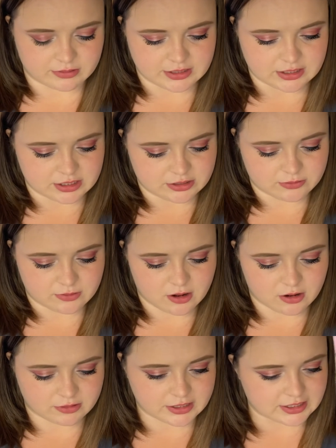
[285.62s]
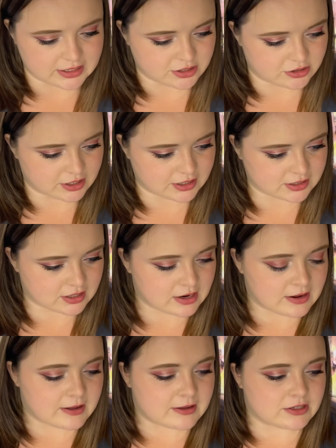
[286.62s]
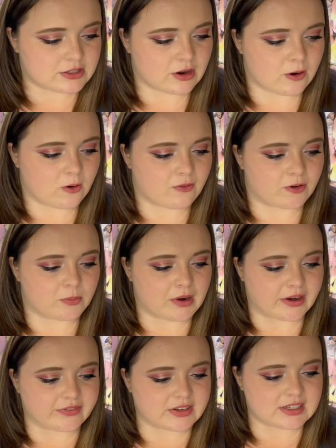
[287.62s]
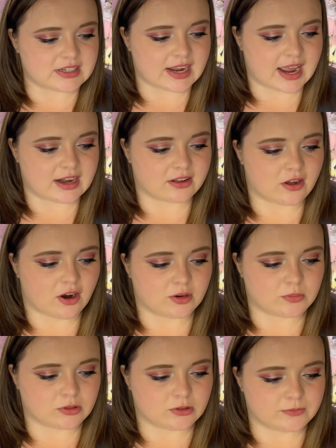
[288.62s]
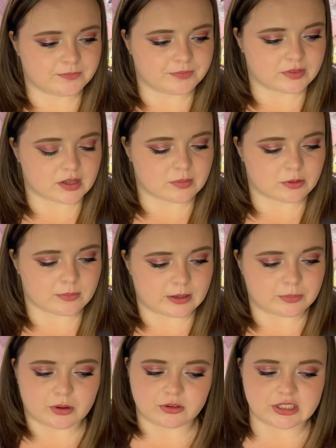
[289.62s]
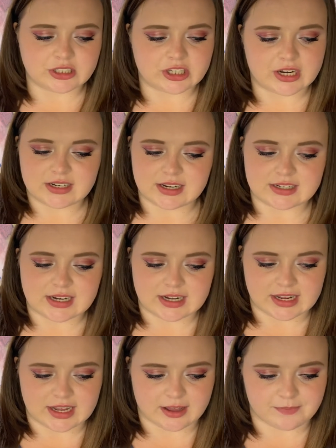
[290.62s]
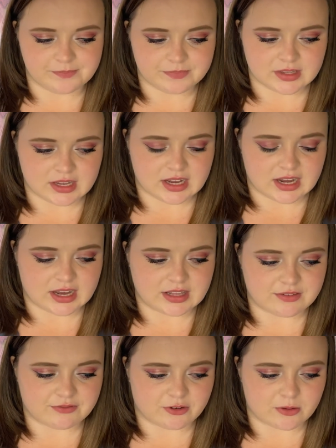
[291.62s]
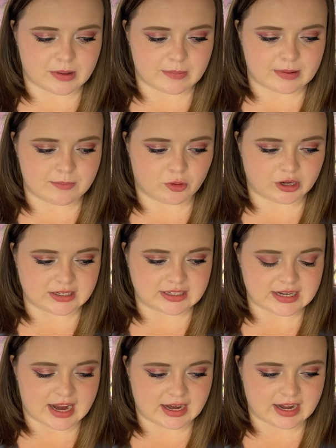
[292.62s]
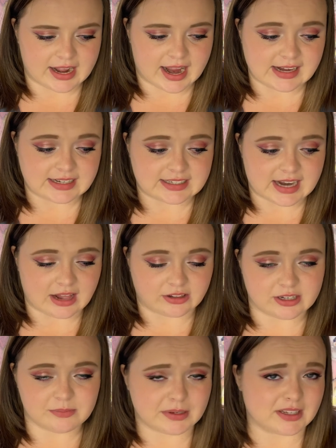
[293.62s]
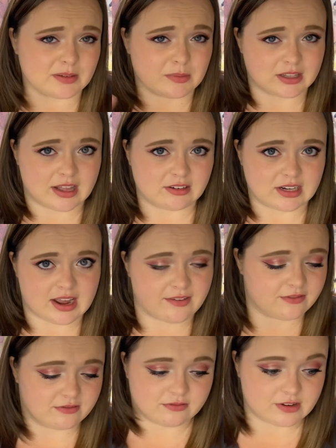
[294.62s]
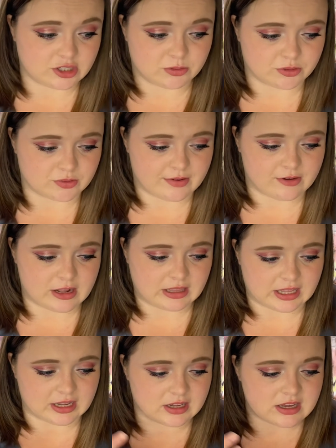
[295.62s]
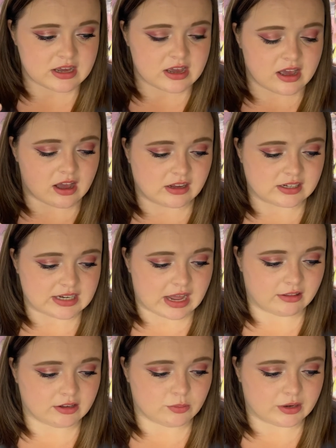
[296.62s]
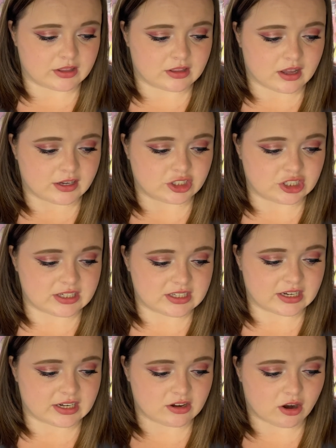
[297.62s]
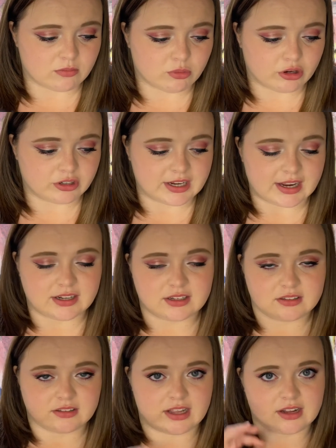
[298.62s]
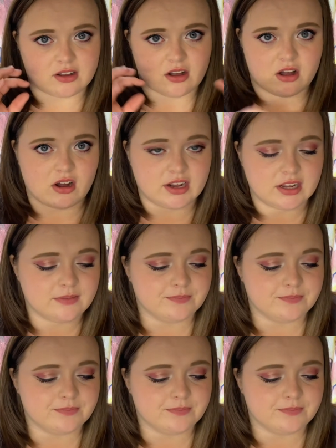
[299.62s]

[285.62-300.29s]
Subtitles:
to you. I'll read yesterday's. So for breakfast, I had a caramel Premier Protein shake at 10 a.m. And then for my mid-morning snack, I had a salad because I'm allowed to have vegetables whenever I'd like. A salad with a cheese stick and hard-boiled egg, like, on it.